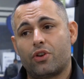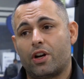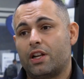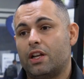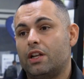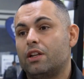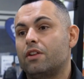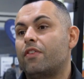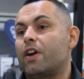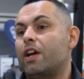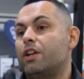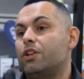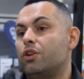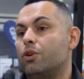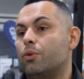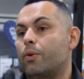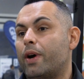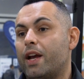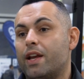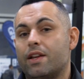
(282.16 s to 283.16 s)
to innovate
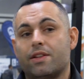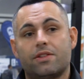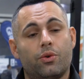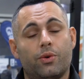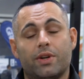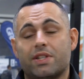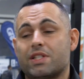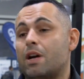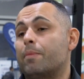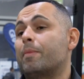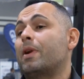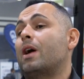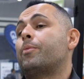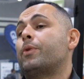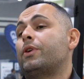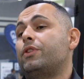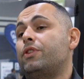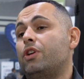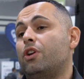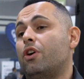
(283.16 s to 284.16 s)
new ways, always coming up
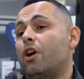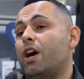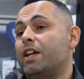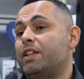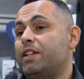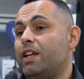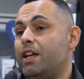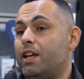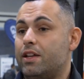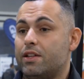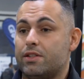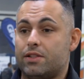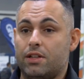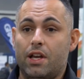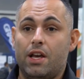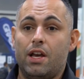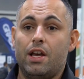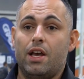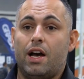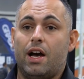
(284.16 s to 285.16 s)
with new ideas.
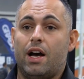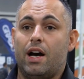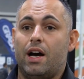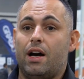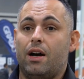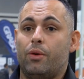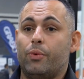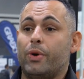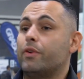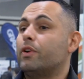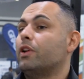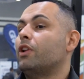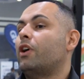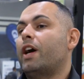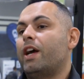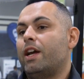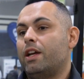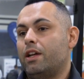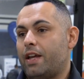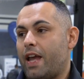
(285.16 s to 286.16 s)
We
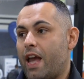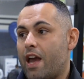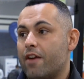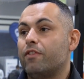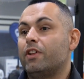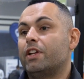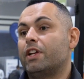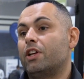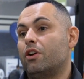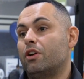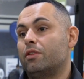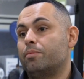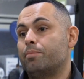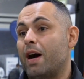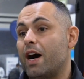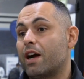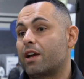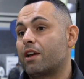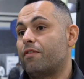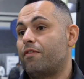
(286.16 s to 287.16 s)
rely heavily on
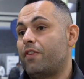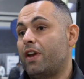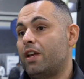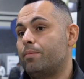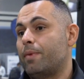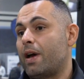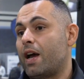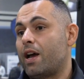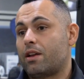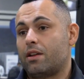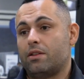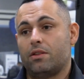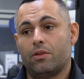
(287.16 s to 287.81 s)
market feedback and the